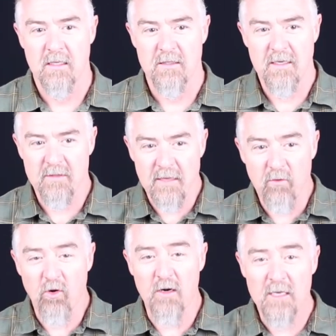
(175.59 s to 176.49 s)
They, they
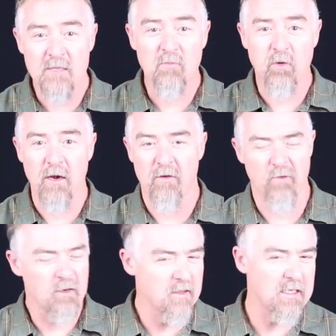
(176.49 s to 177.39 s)
were in prayer
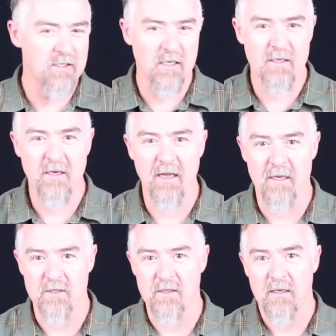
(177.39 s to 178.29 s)
for at least 10
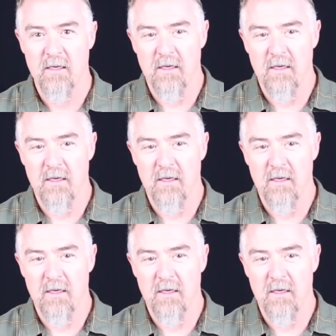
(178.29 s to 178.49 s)
days.